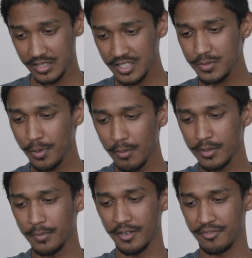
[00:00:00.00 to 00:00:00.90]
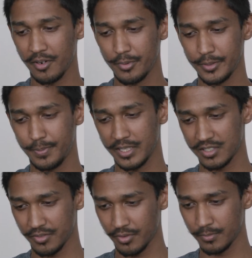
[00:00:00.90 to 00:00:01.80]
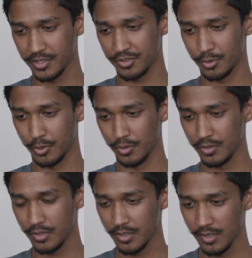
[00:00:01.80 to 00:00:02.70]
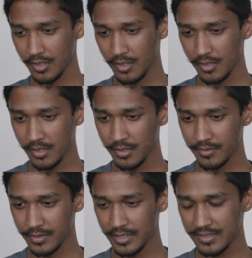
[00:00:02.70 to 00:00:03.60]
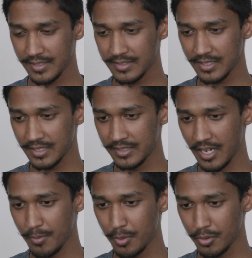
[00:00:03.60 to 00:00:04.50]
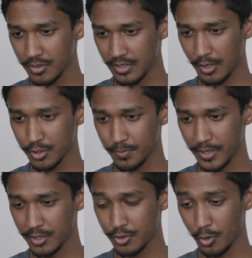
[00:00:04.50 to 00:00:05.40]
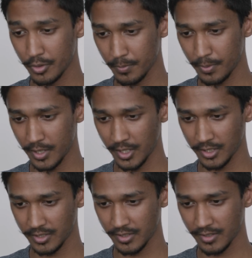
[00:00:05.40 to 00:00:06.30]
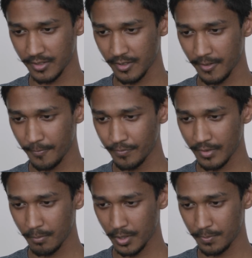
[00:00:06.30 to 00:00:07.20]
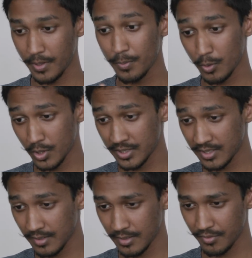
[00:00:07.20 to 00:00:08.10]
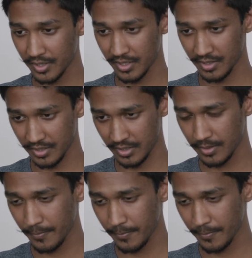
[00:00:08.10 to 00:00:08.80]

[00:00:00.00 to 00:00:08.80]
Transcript: This is probably my favorite picture from this roll. This is a neighborhood that was being torn apart, but people were still living in there.